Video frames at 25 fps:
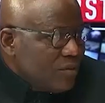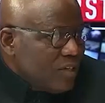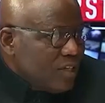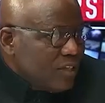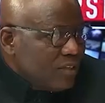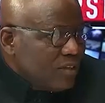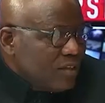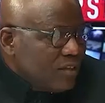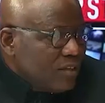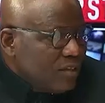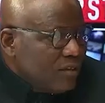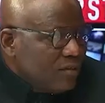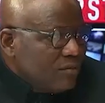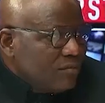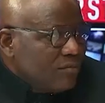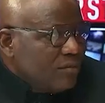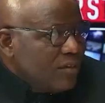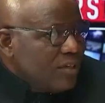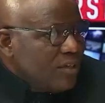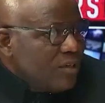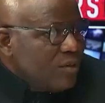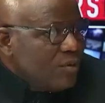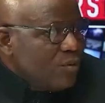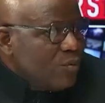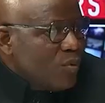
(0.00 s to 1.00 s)
that
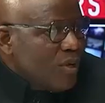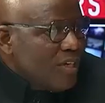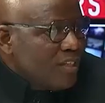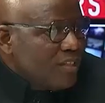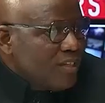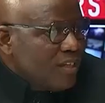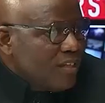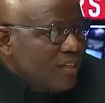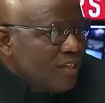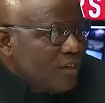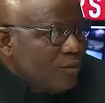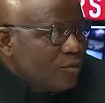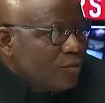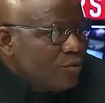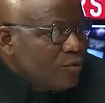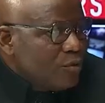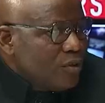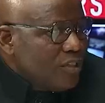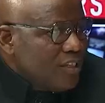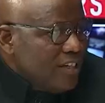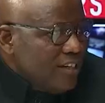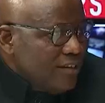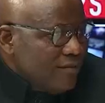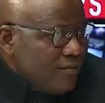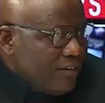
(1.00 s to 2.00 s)
we are set out to
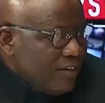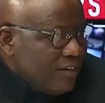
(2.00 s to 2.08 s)
deliver.